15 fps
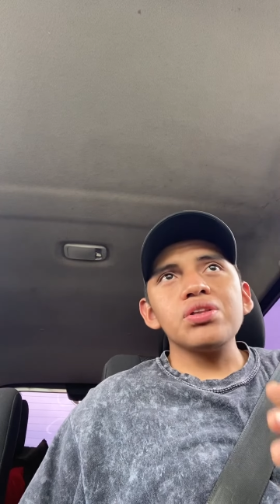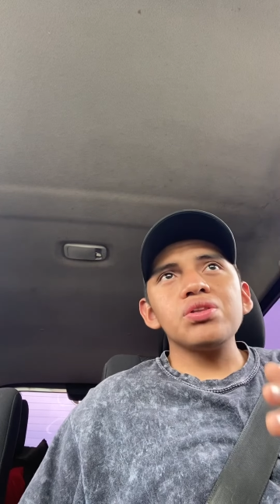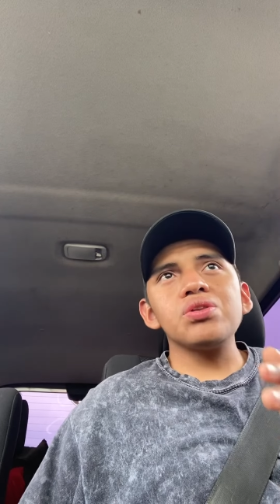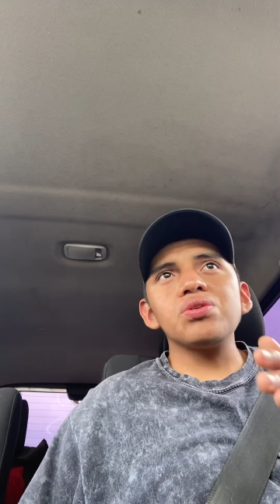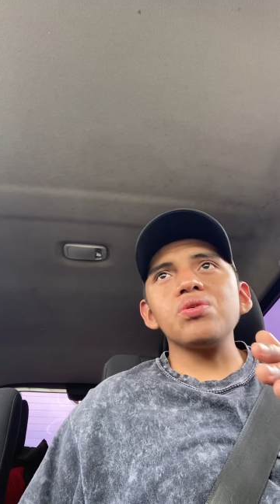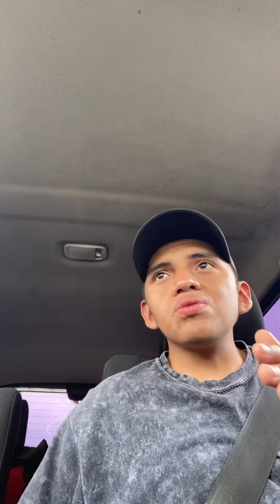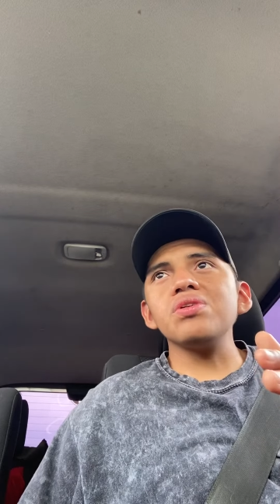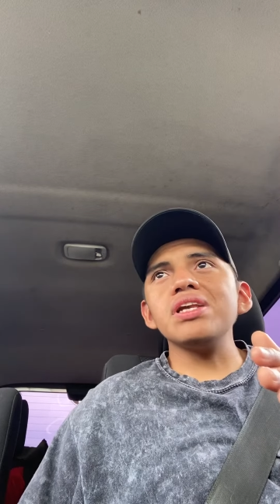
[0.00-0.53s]

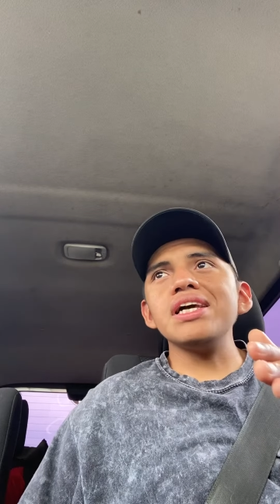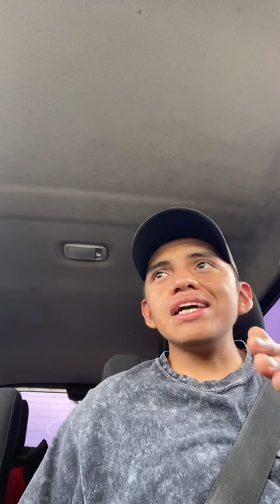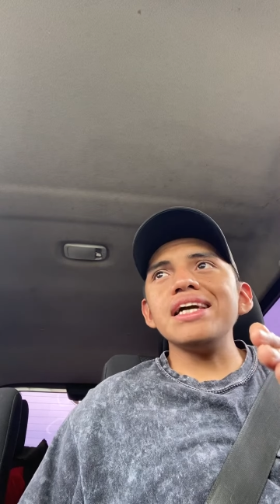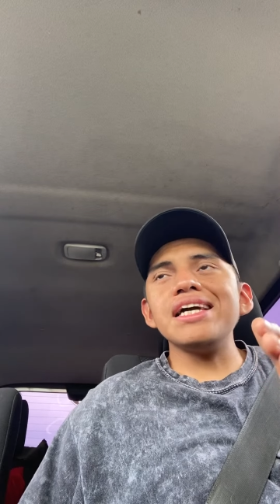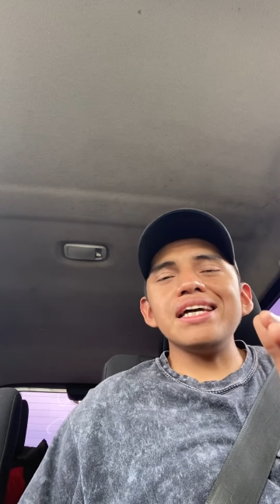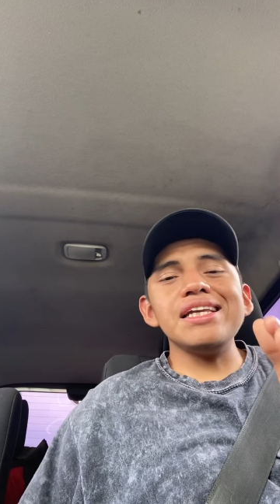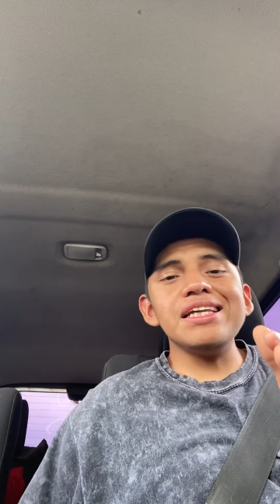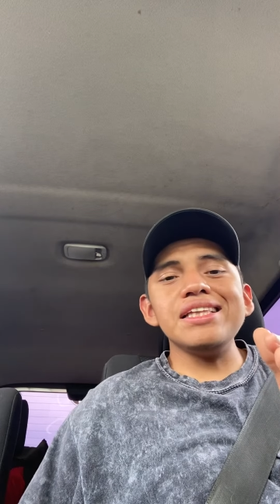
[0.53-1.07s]
Don't let
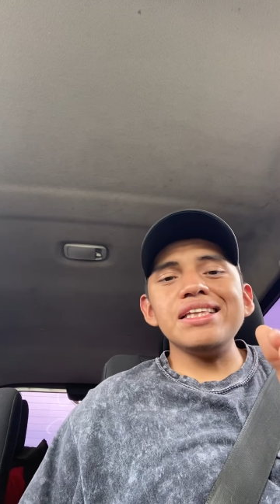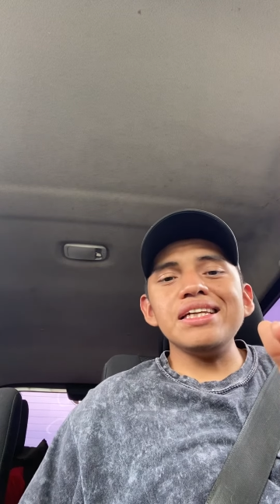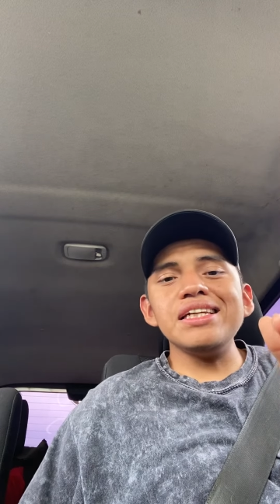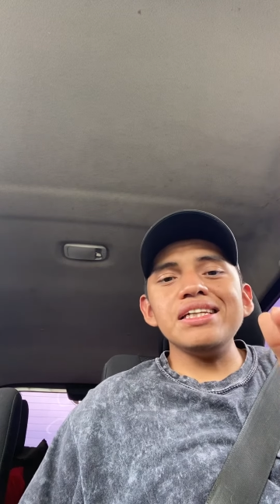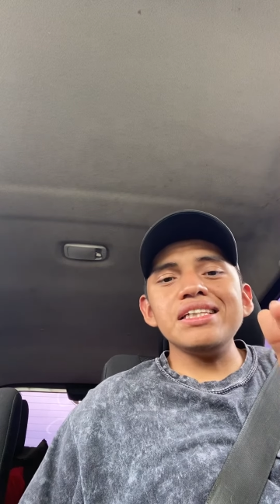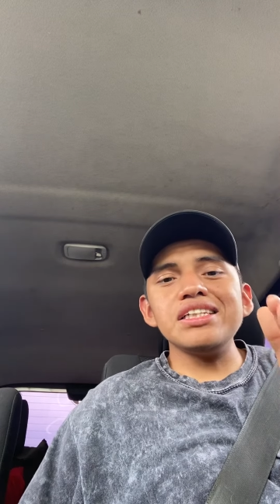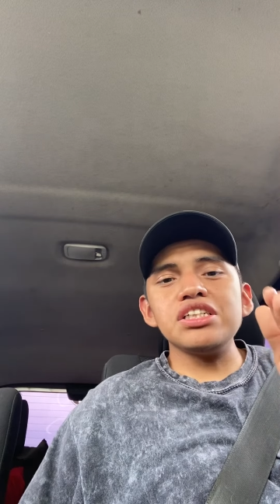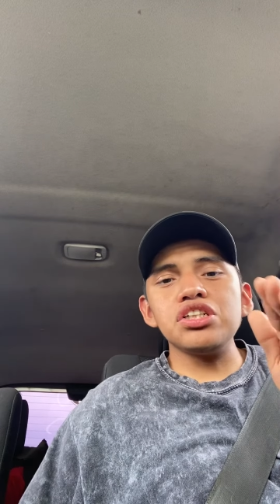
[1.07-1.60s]

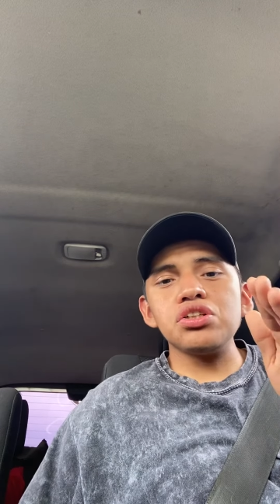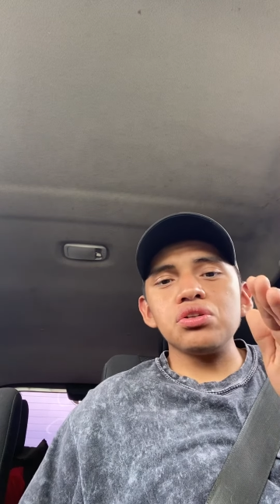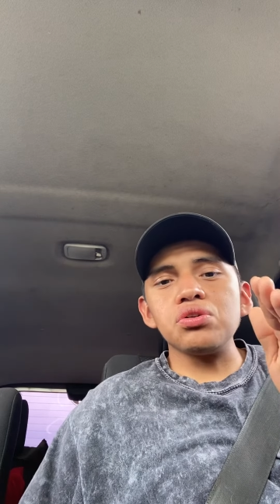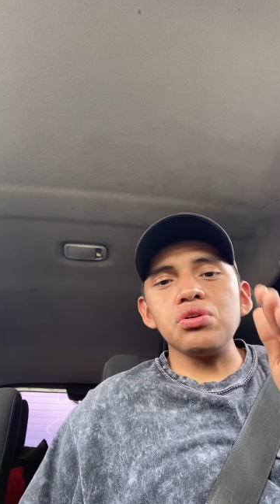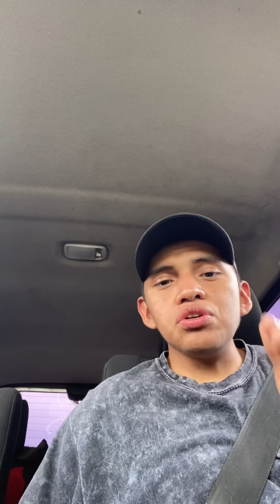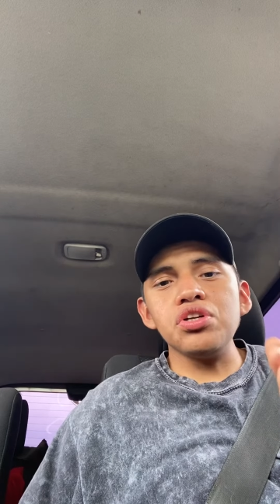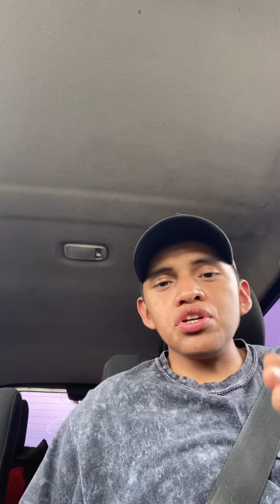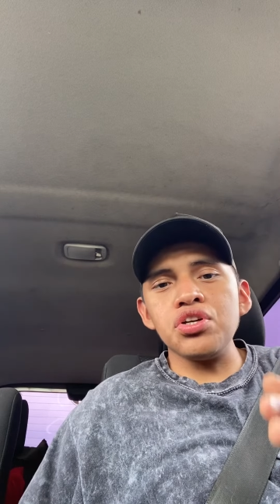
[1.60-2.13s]
anything
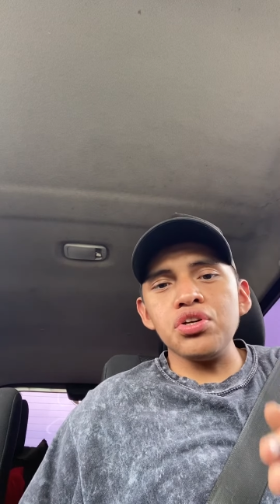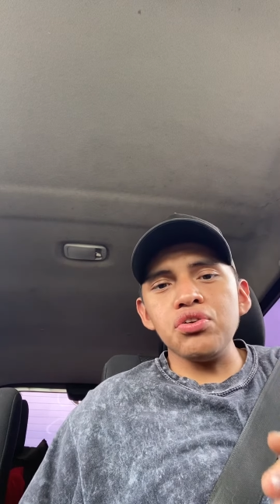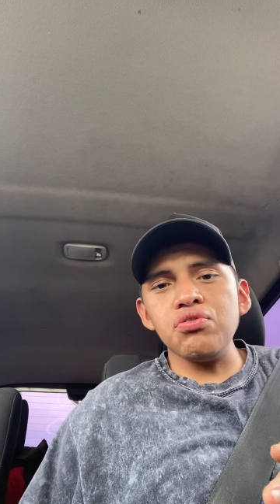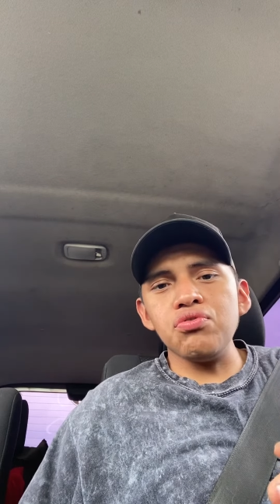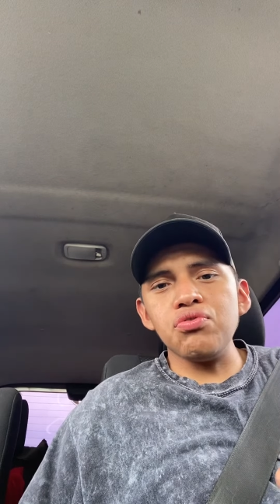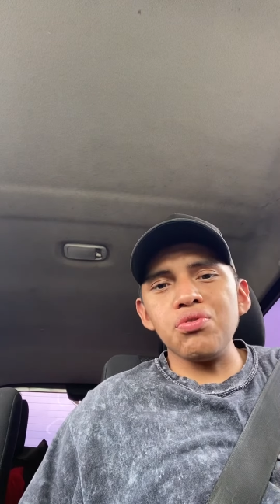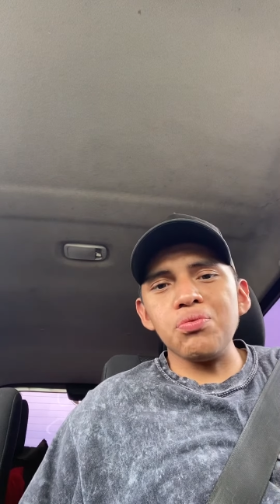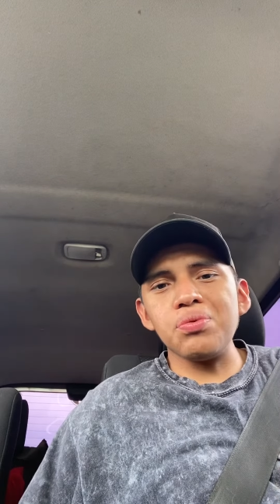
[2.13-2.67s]
discourage you
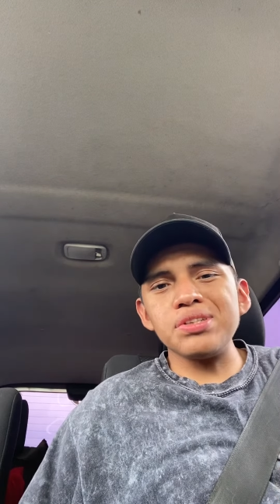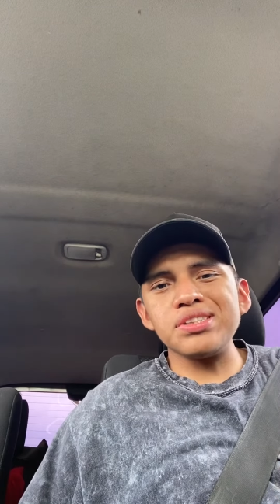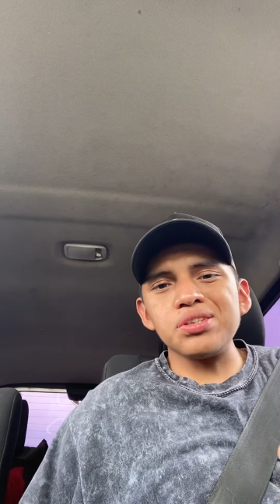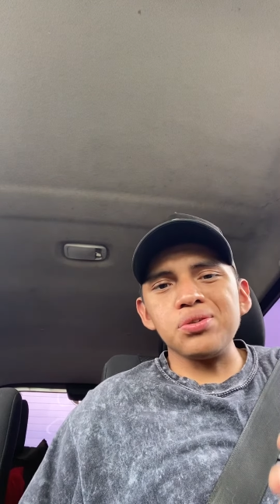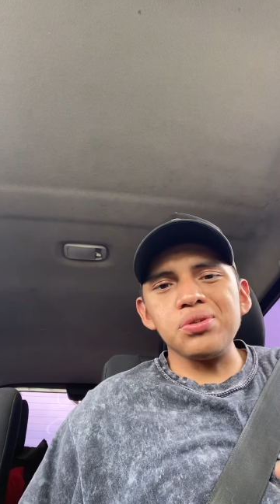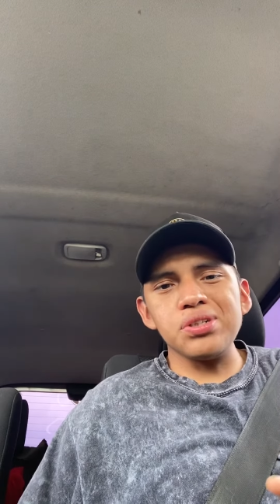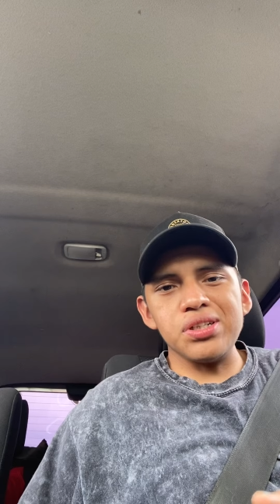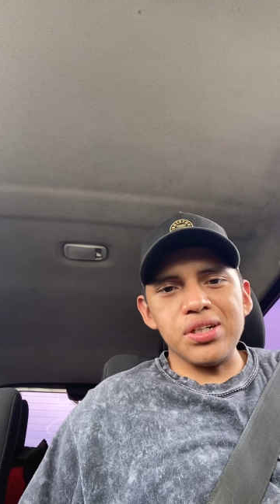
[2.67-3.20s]
from what's
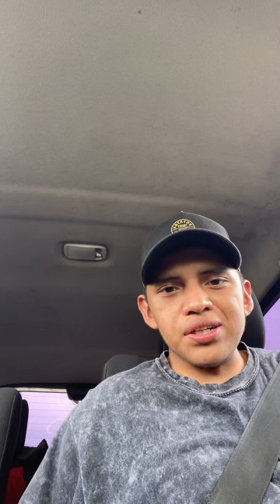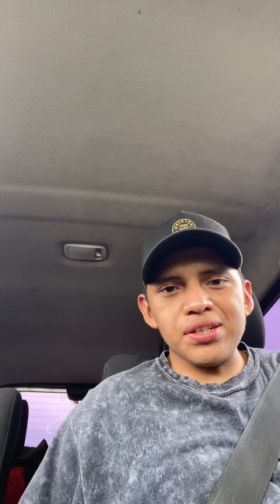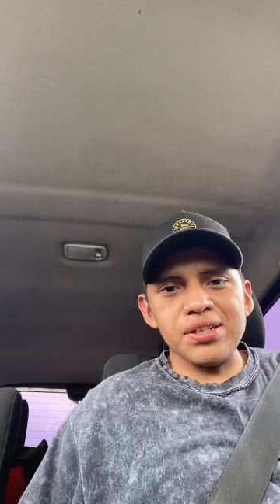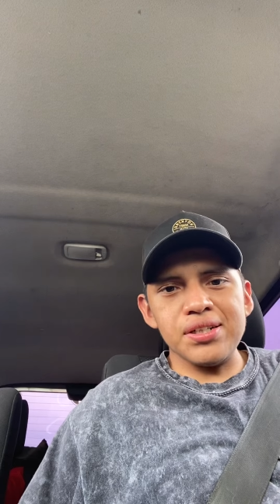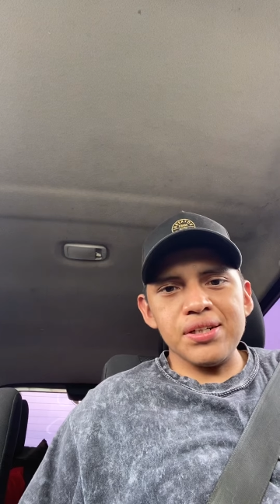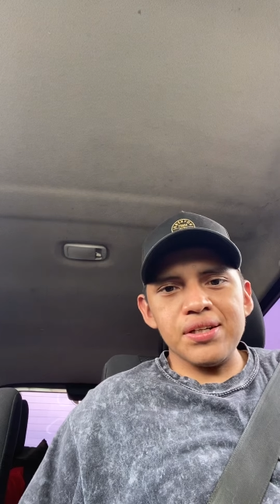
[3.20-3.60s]
going on.